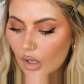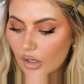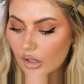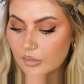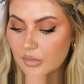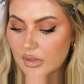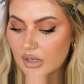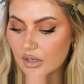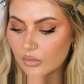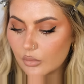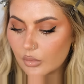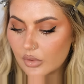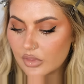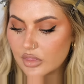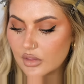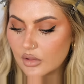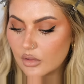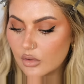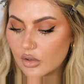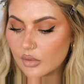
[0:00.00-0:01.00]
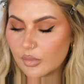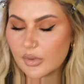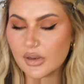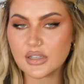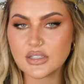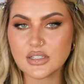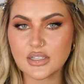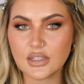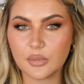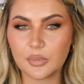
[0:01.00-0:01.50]
I mean, with the Laura
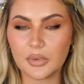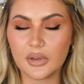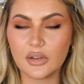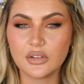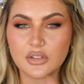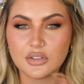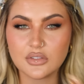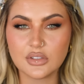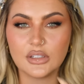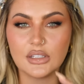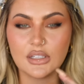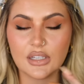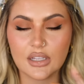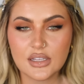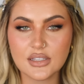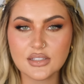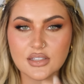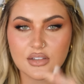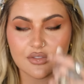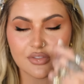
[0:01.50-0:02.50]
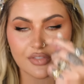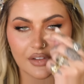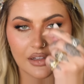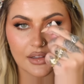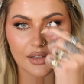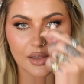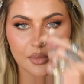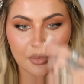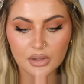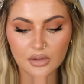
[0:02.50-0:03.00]
Mercier, the powder is really nice and
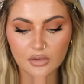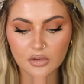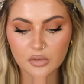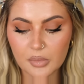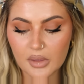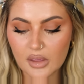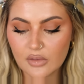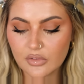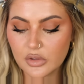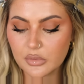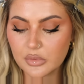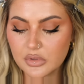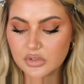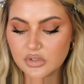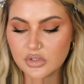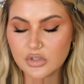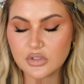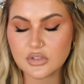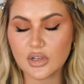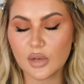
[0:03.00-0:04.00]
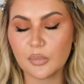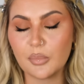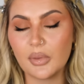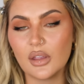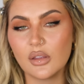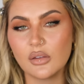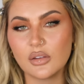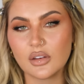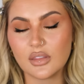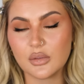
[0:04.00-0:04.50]
finely milled, but if you were using a
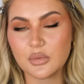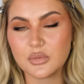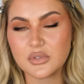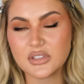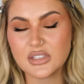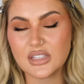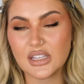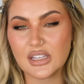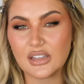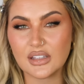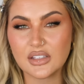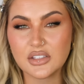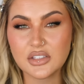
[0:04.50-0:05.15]
powder that was slightly